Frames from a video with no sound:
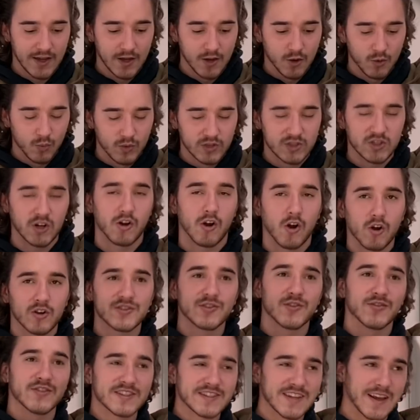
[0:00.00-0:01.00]
which are also
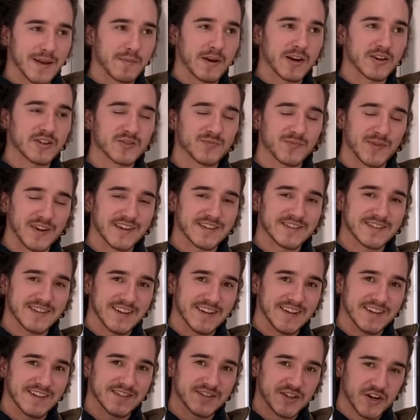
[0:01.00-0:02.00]
in the same airspace
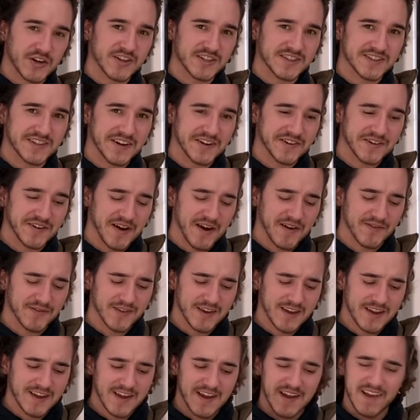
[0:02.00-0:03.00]
as Turkish aircraft,
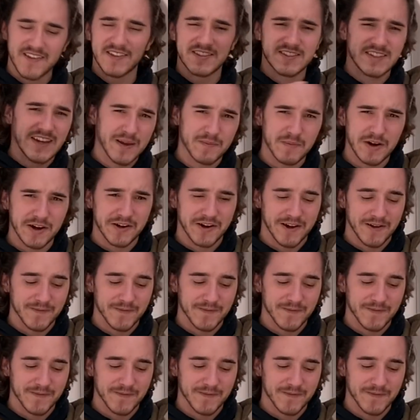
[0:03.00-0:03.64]
in the same area.